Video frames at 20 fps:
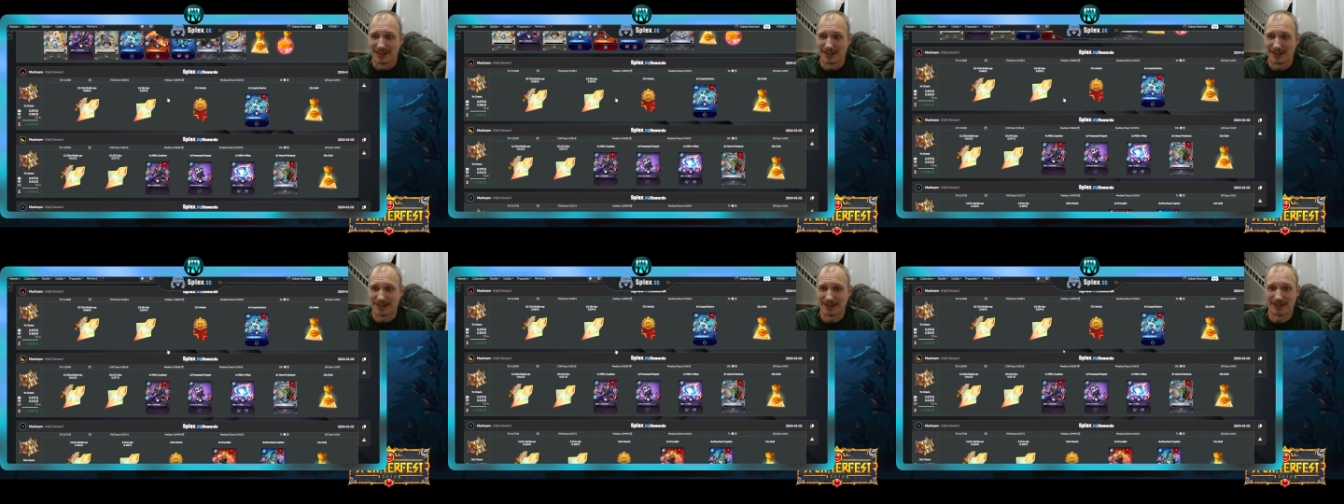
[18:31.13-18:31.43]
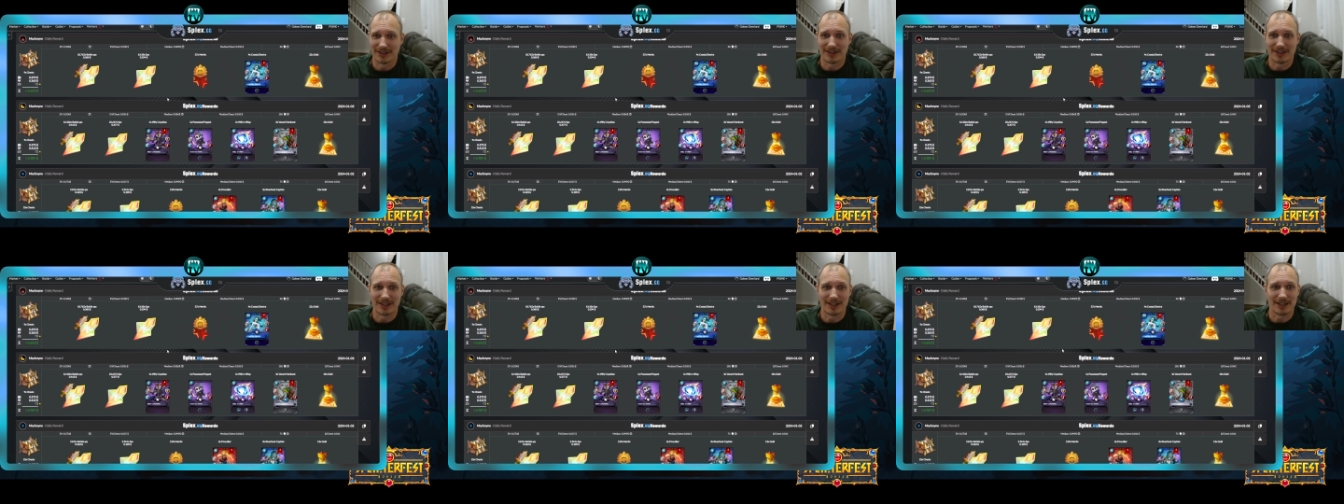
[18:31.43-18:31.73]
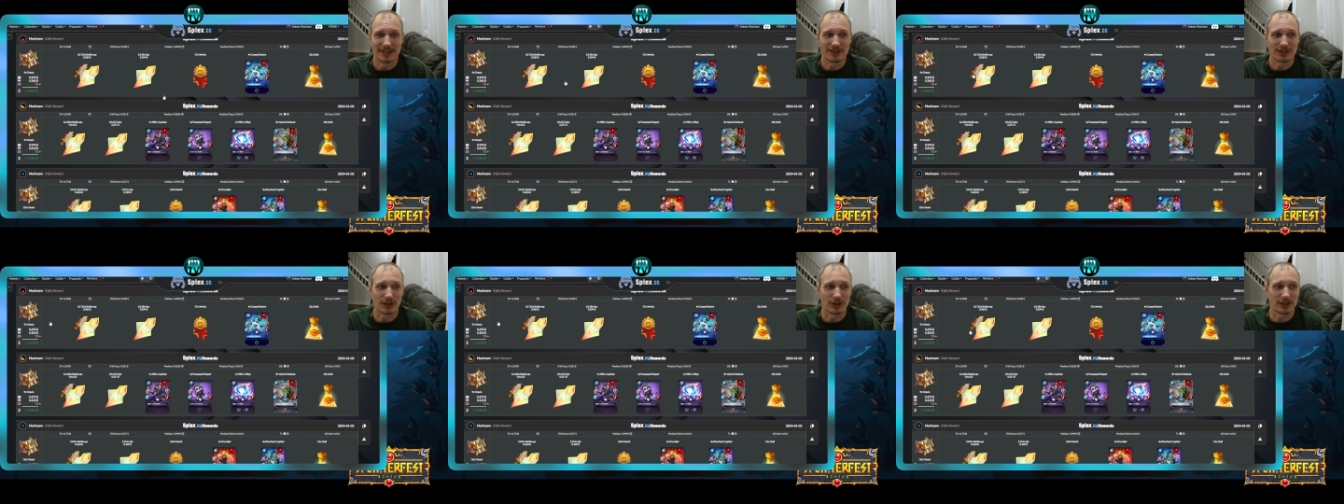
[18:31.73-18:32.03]
All
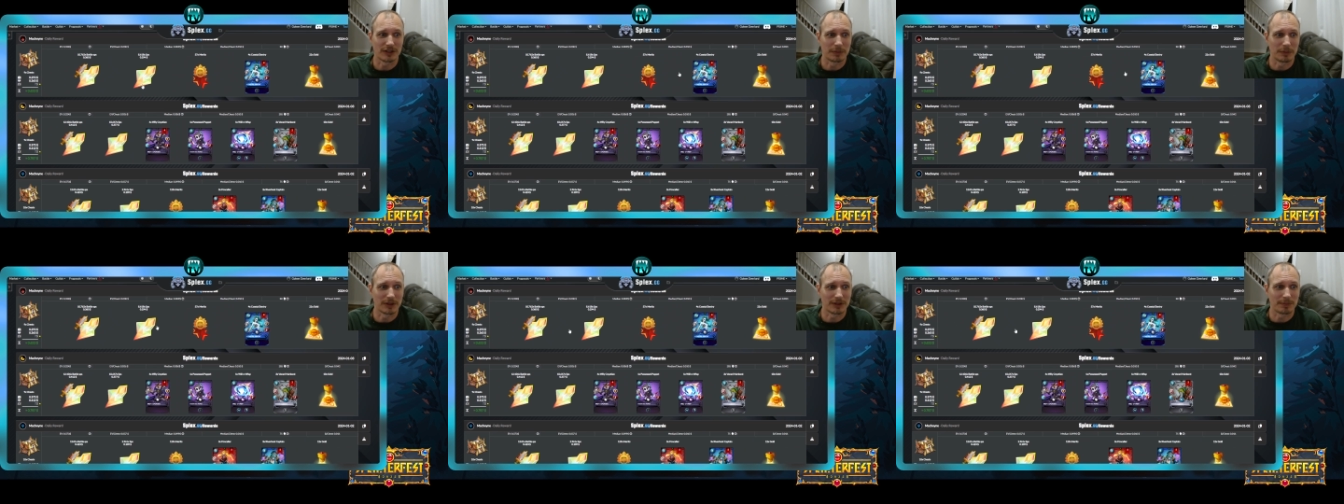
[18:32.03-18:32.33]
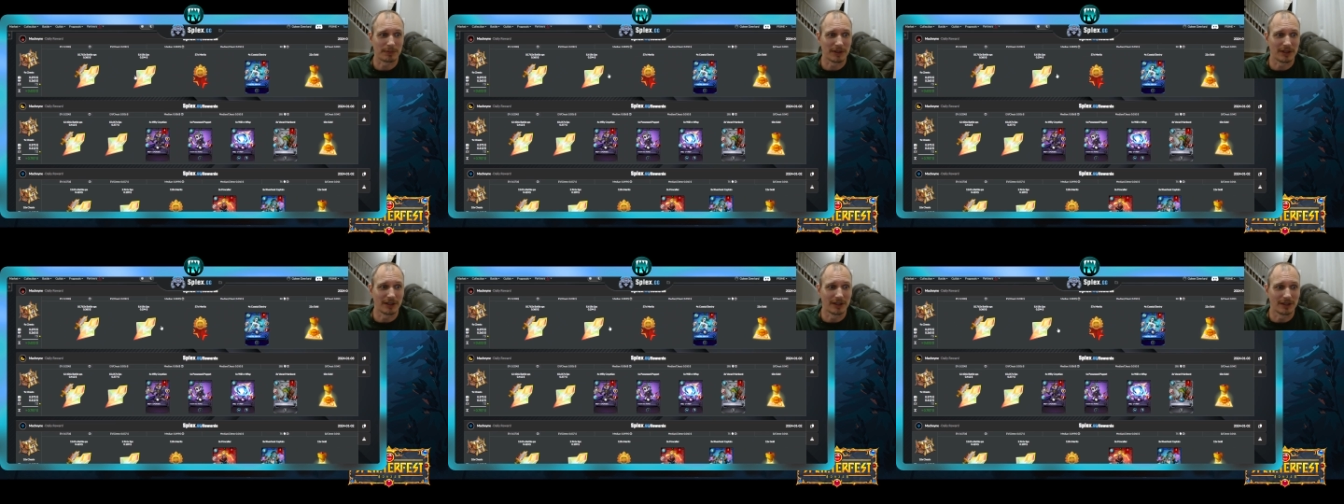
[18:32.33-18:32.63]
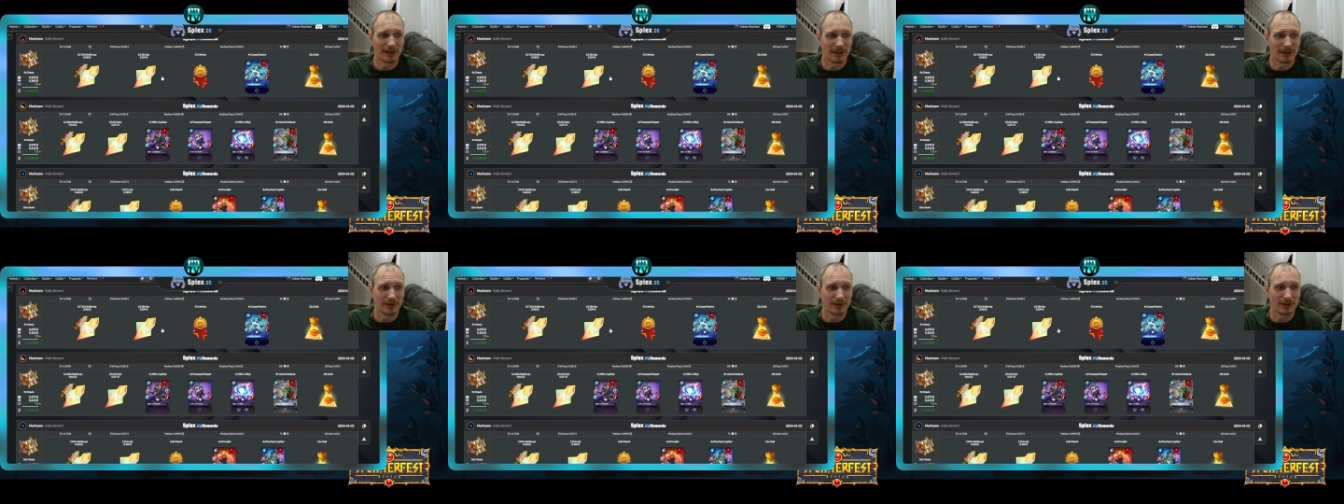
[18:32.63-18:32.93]
right, so this must be
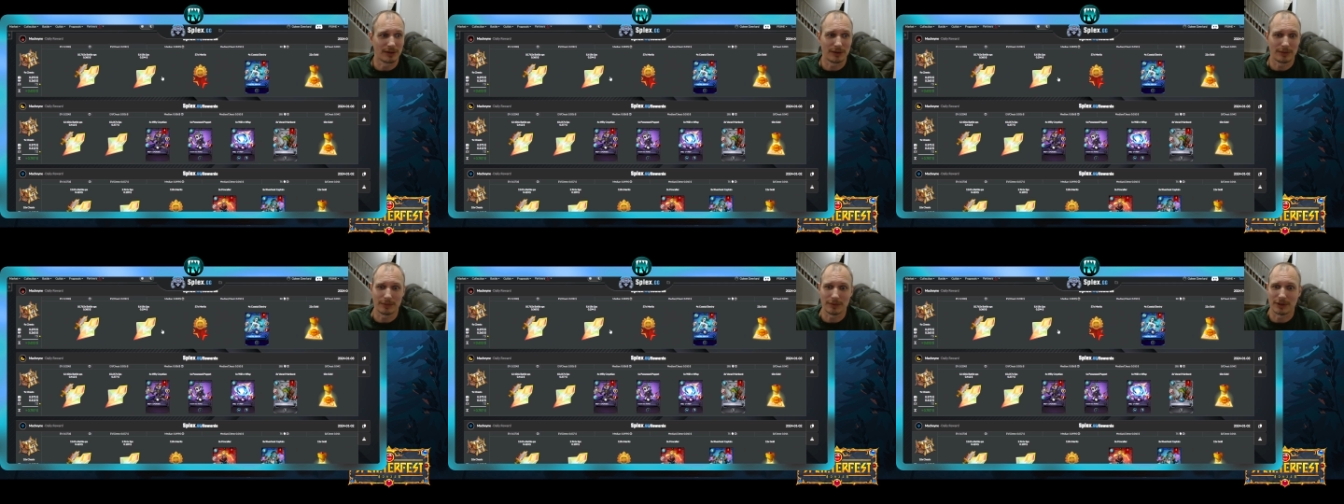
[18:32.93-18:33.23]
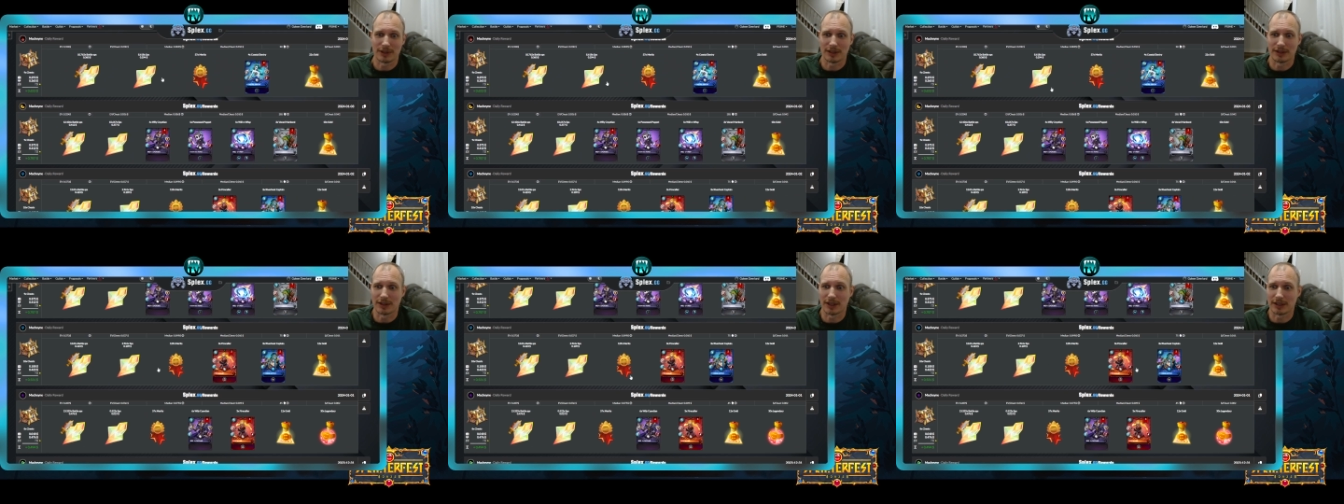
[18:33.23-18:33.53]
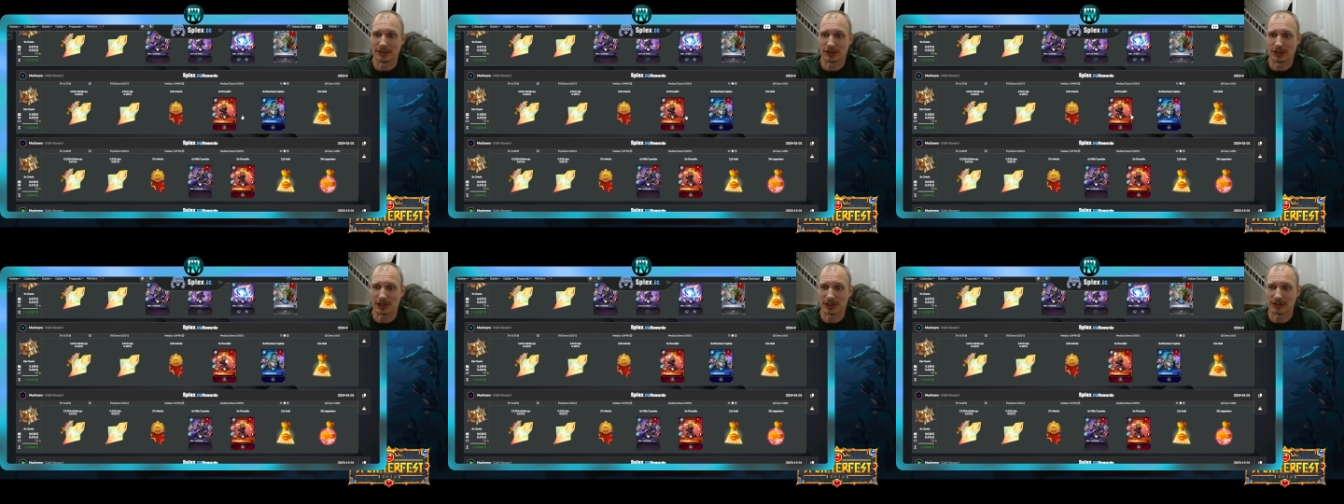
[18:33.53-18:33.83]
the... No, yeah,
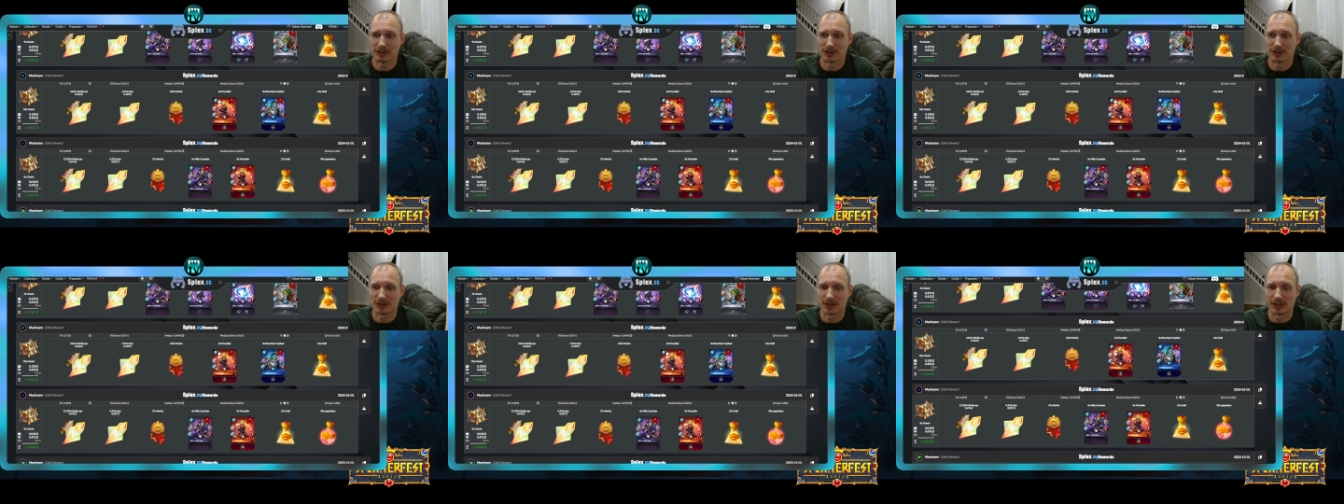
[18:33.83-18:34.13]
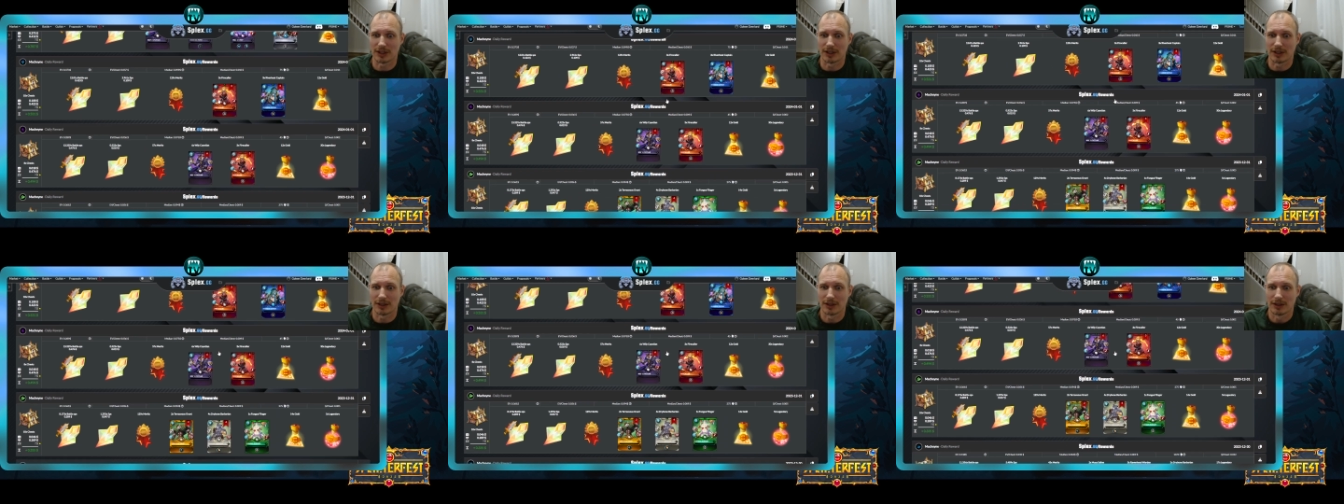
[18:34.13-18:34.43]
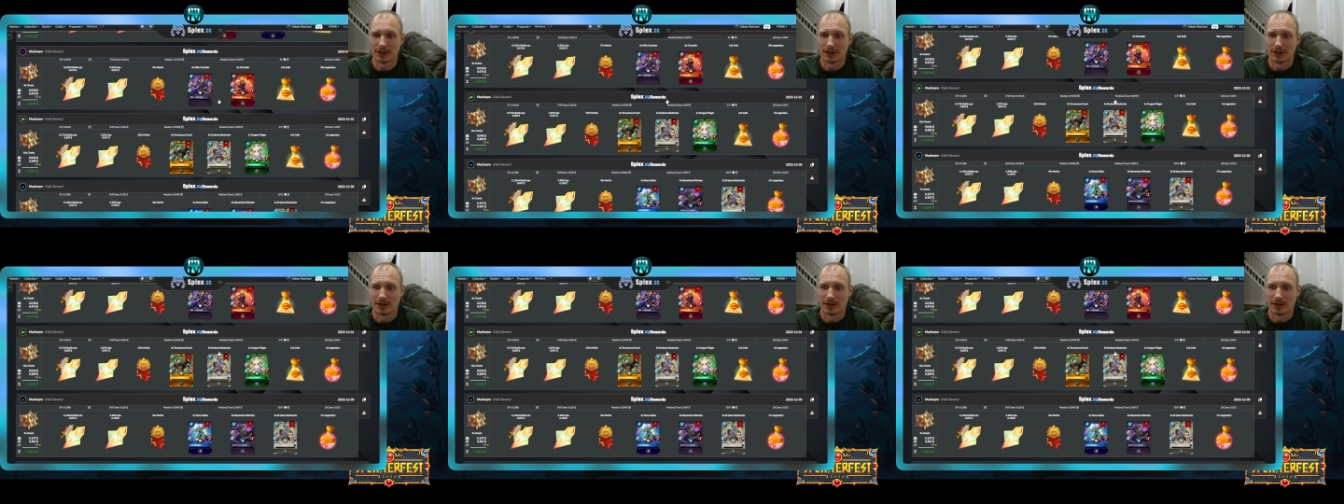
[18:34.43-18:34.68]
nine chests there.